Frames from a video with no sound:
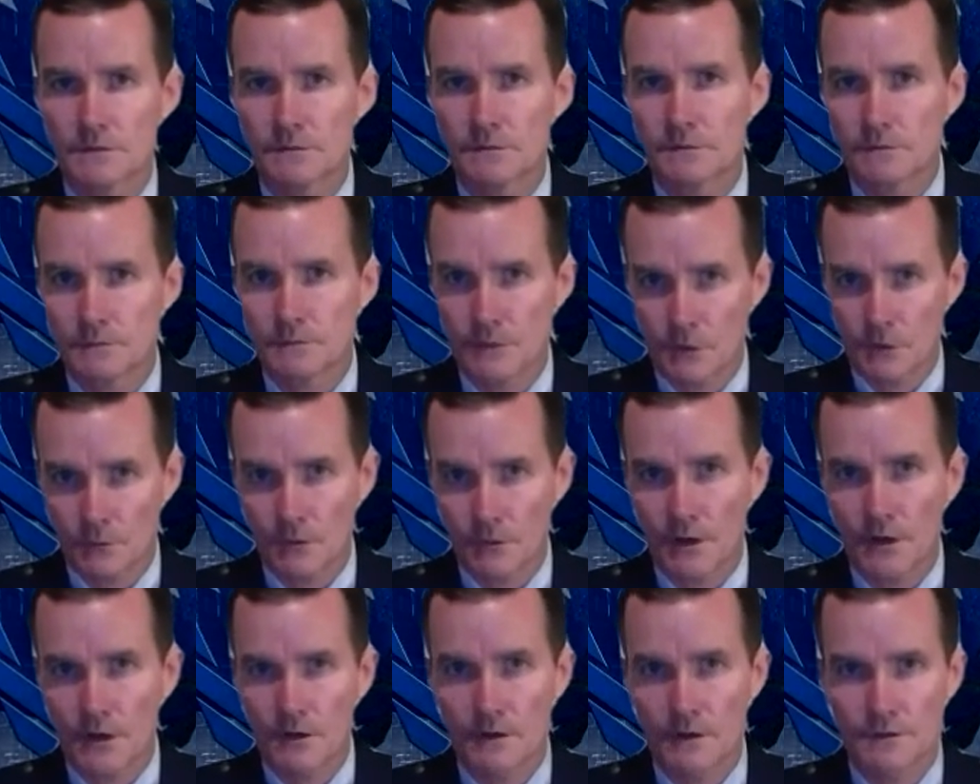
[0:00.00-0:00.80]

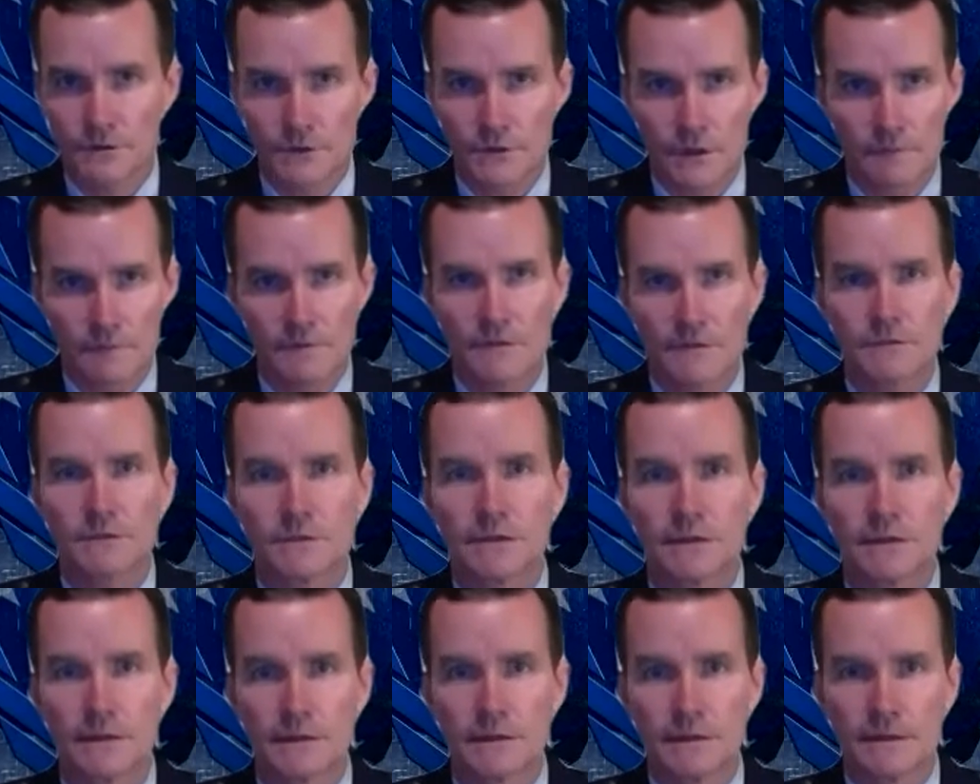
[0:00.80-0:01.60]
career and service
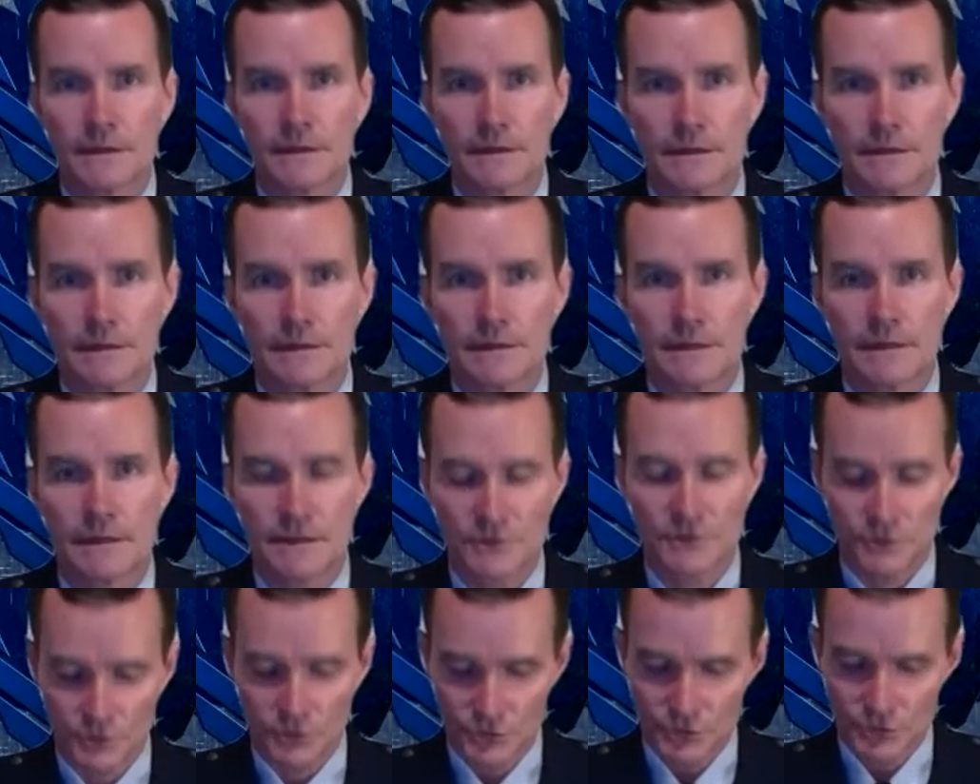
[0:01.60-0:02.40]
in
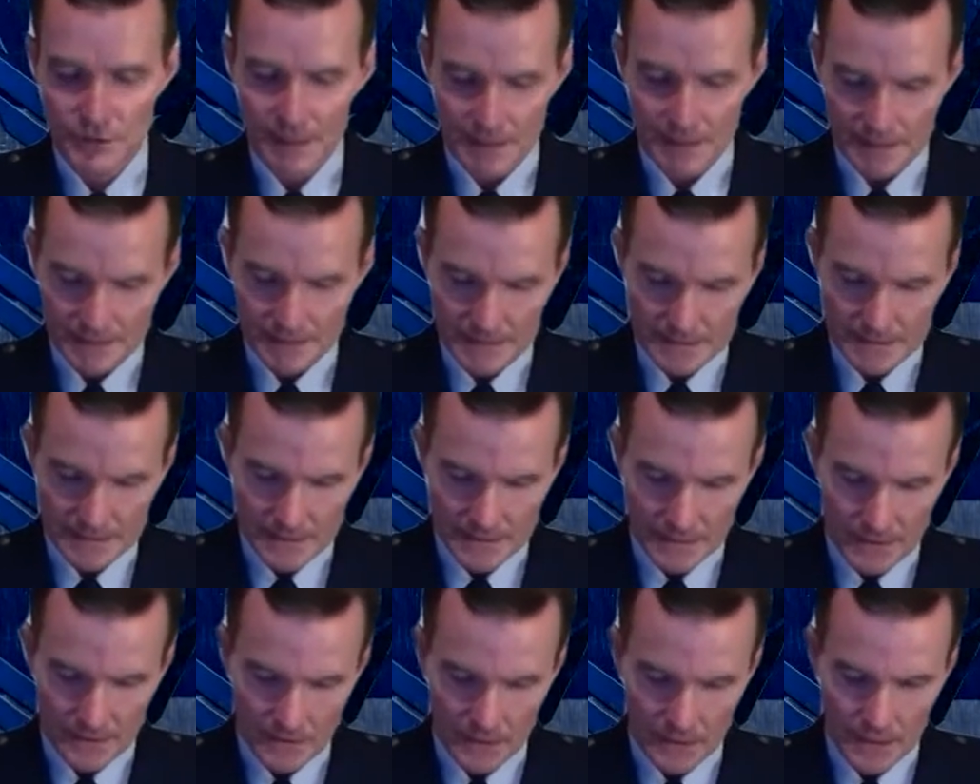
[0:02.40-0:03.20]
excruciating
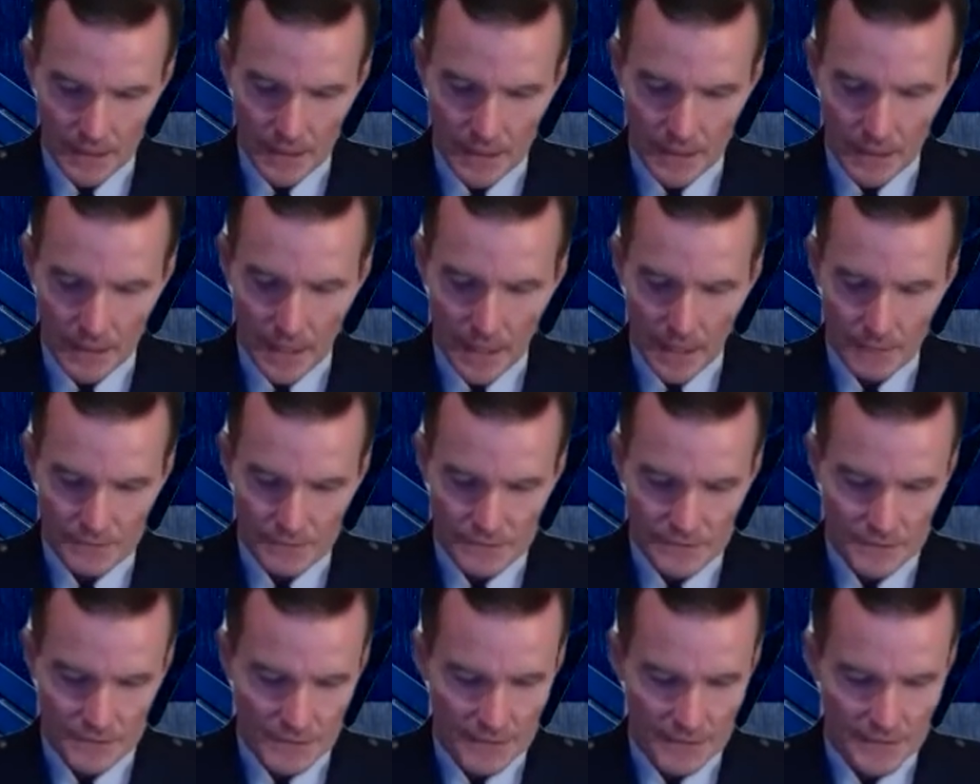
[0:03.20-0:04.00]
detail, I'm
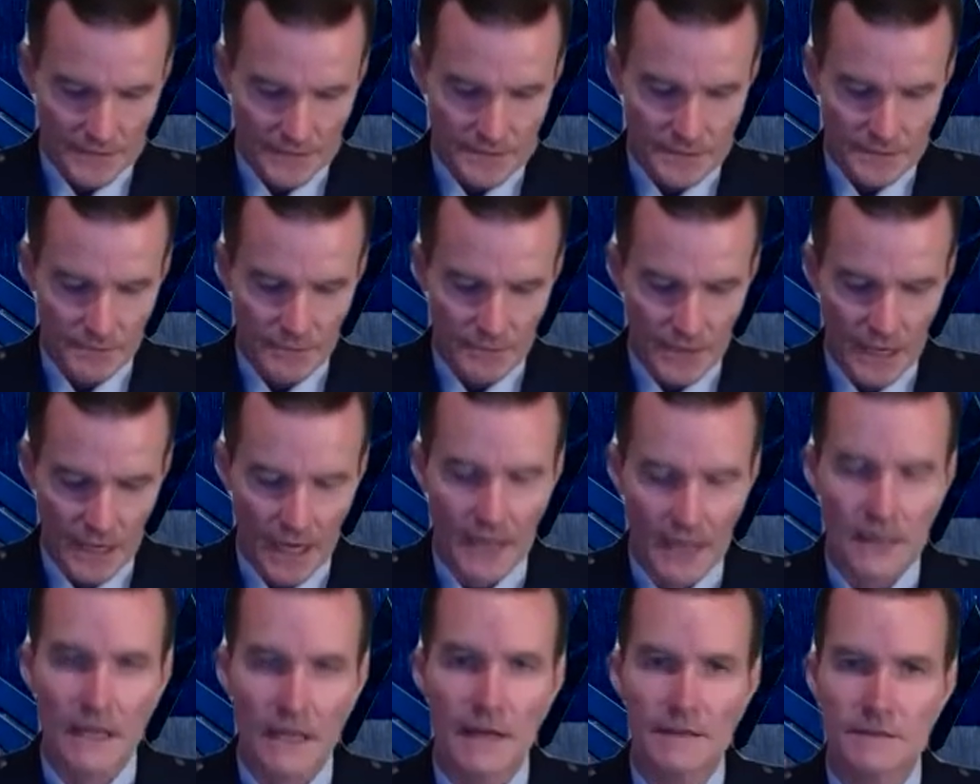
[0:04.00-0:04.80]
just going to hit some of the
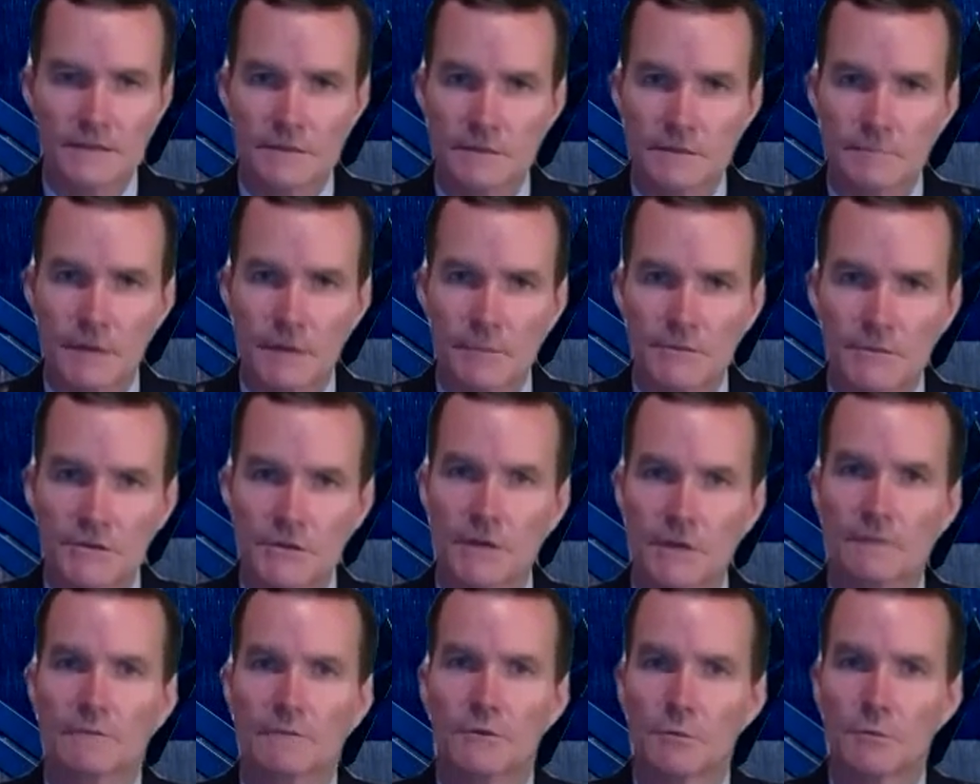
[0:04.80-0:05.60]
highlights and maybe
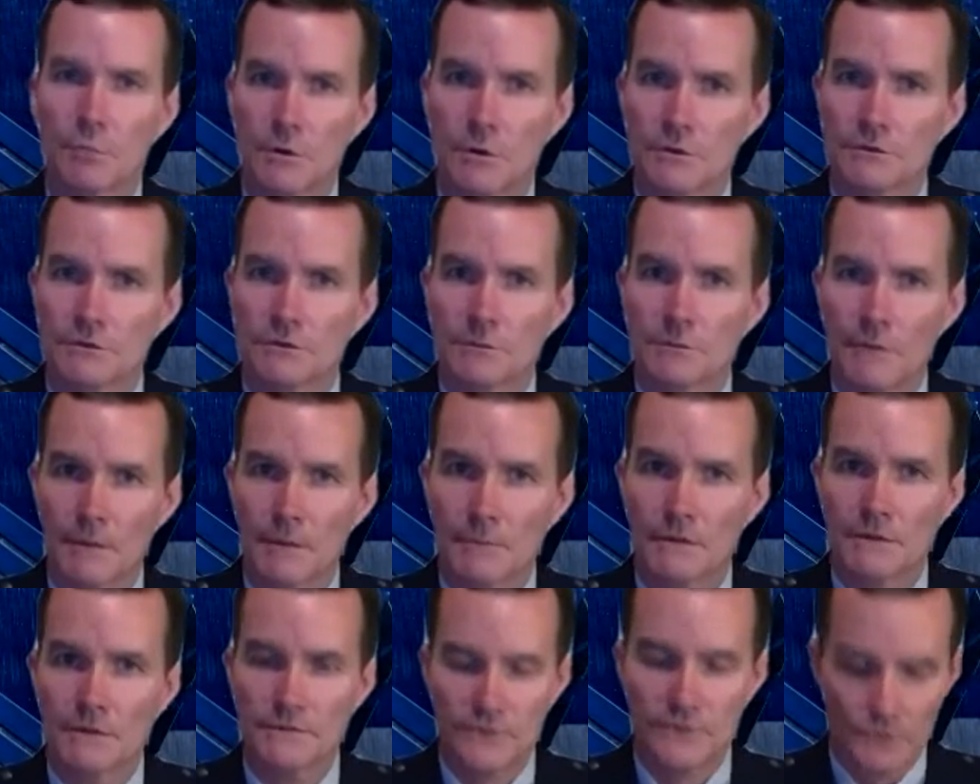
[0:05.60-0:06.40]
share a few personal
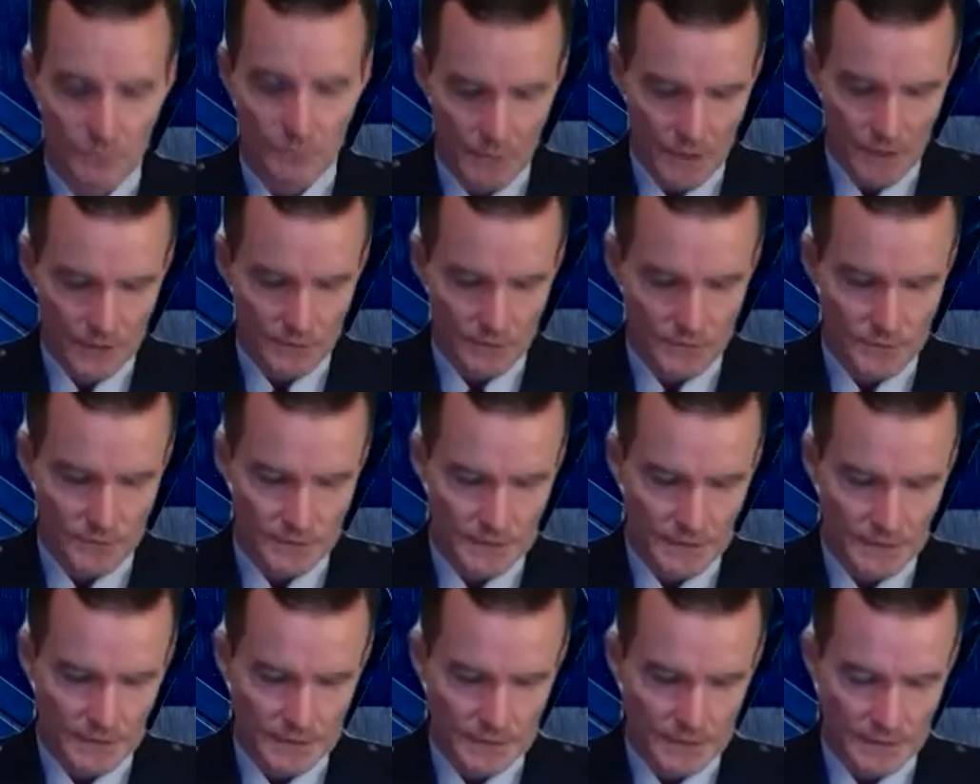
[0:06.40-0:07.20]
memories from my
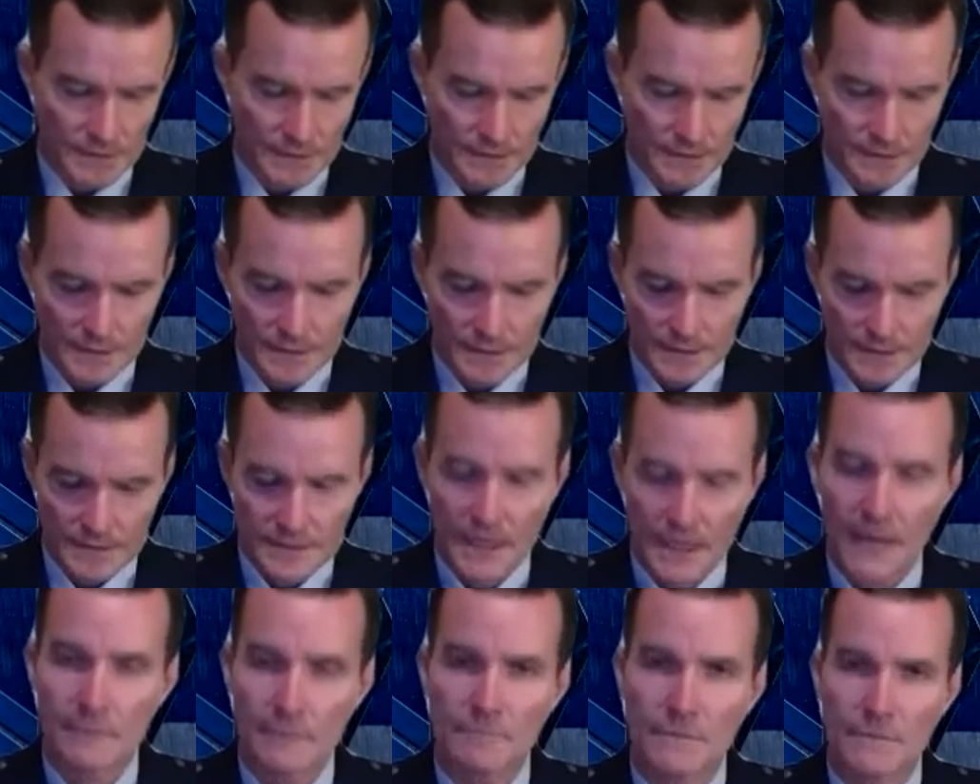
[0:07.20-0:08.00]
own
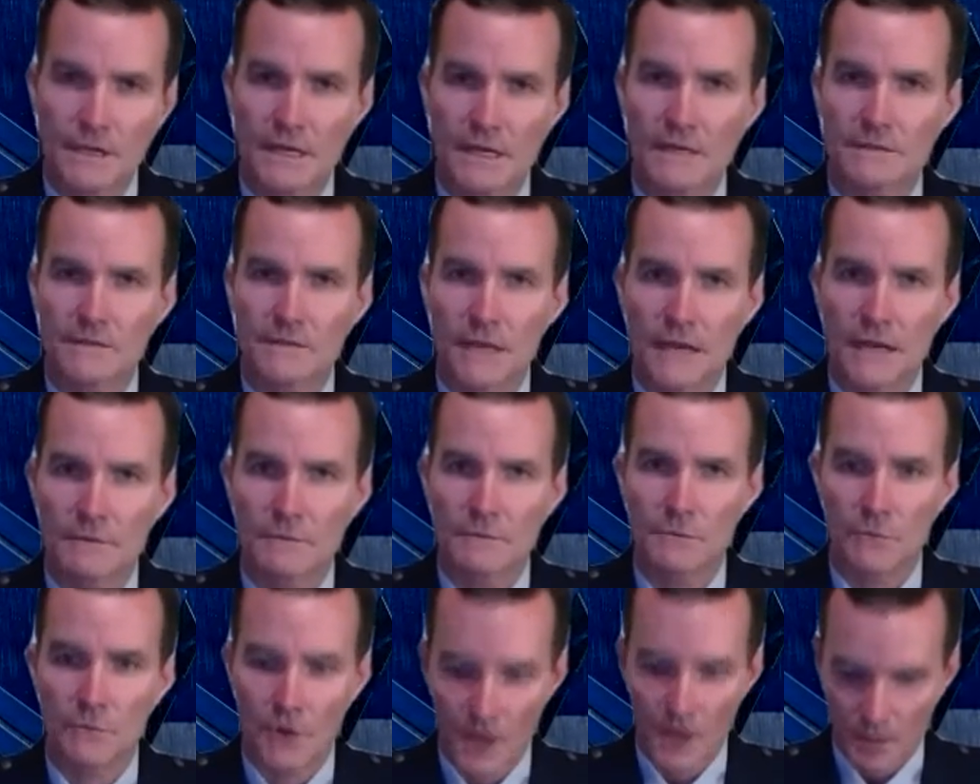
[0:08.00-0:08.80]
time being assigned
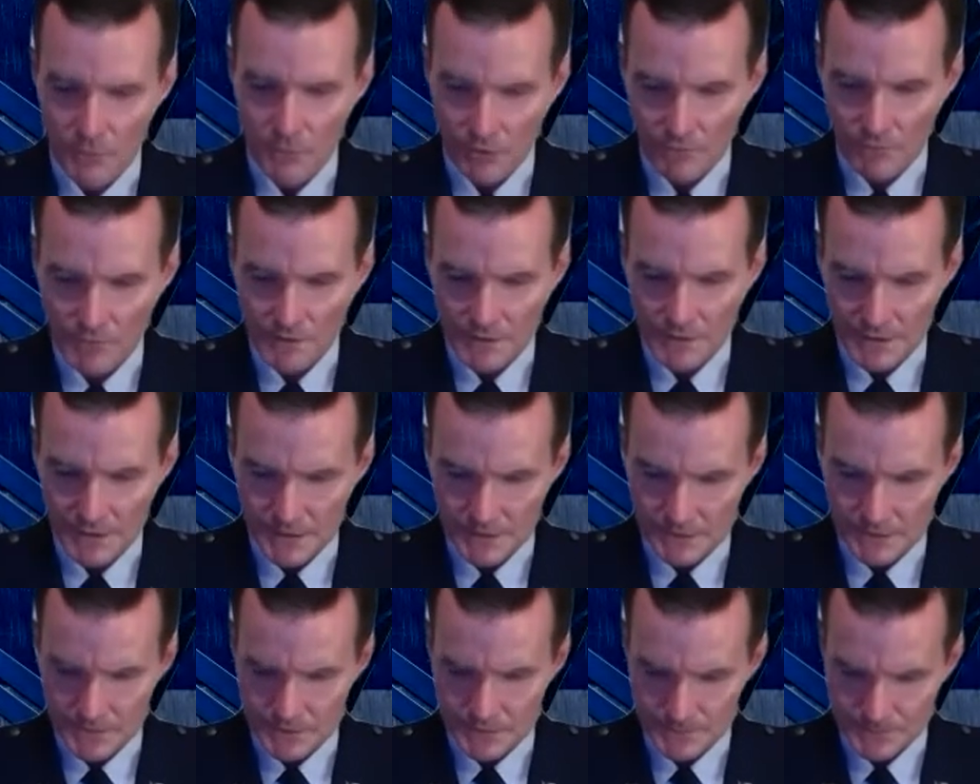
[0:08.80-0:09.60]
with Rob over the
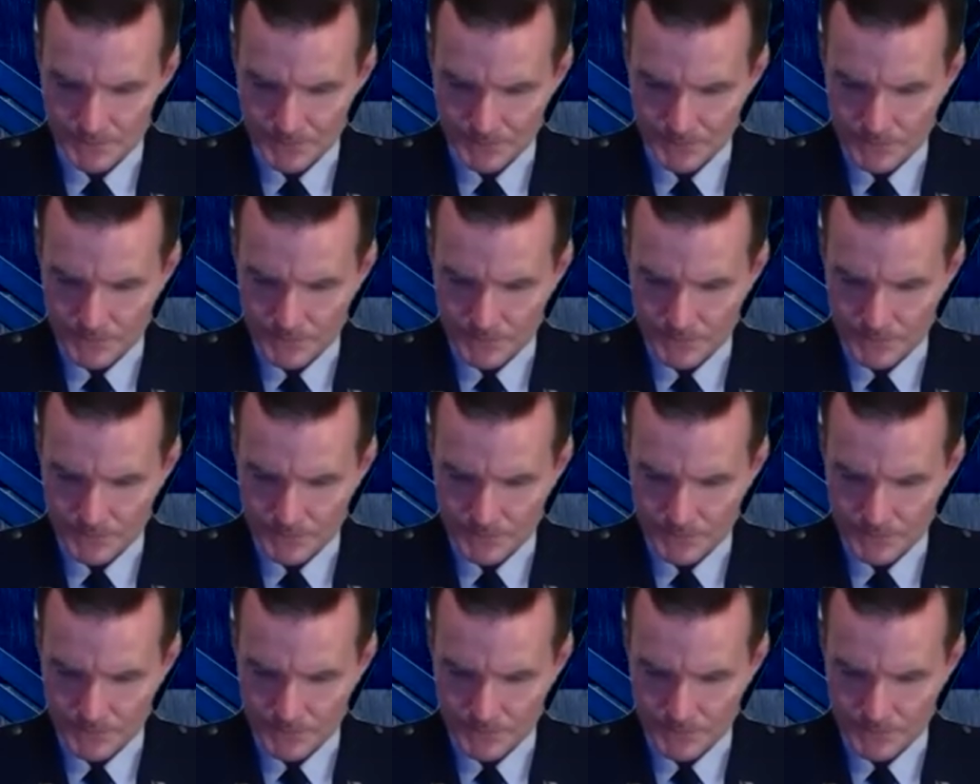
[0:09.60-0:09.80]
years.